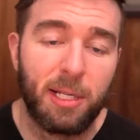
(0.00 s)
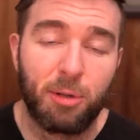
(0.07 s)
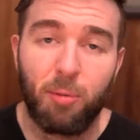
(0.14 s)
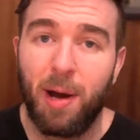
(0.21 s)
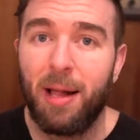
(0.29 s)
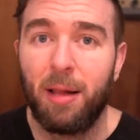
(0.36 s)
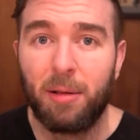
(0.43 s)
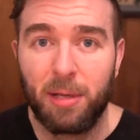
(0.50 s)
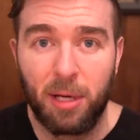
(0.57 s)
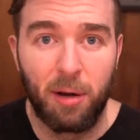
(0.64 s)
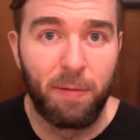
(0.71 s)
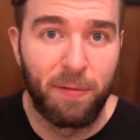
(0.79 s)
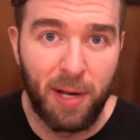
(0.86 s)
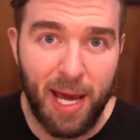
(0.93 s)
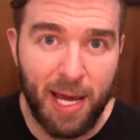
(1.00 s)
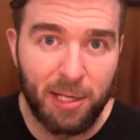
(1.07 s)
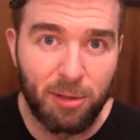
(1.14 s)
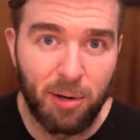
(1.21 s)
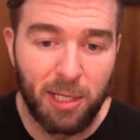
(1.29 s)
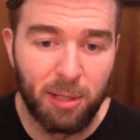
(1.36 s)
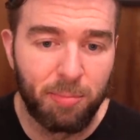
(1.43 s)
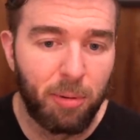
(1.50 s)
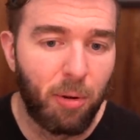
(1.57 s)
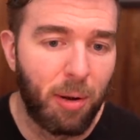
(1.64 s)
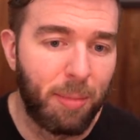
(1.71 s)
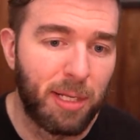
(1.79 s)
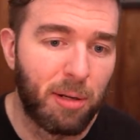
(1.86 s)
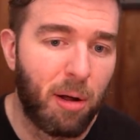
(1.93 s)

as well. You know, finasteride deployment.